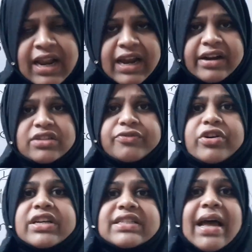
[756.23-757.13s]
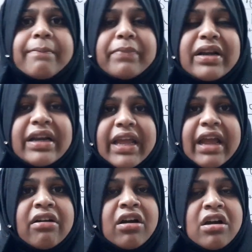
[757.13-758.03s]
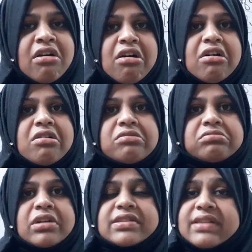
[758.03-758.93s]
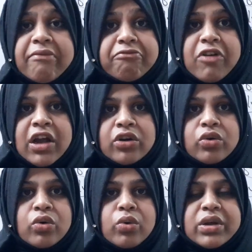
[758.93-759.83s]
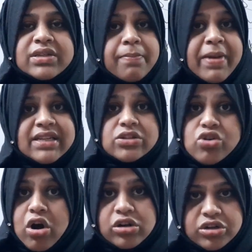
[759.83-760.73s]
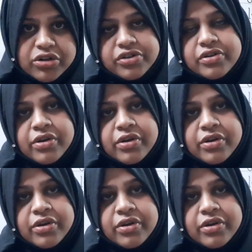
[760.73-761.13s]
Let us, for example, take someone who is a best doctor.